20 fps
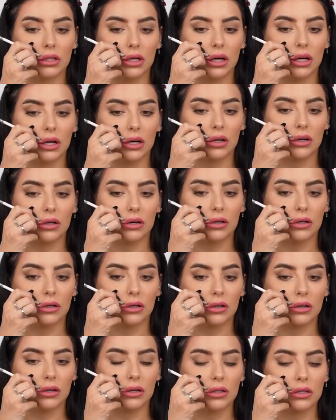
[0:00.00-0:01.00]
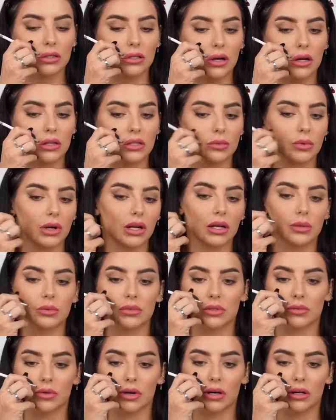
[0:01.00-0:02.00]
down the sides of my
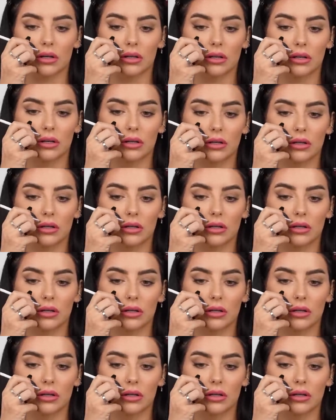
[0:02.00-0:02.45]
lips as well.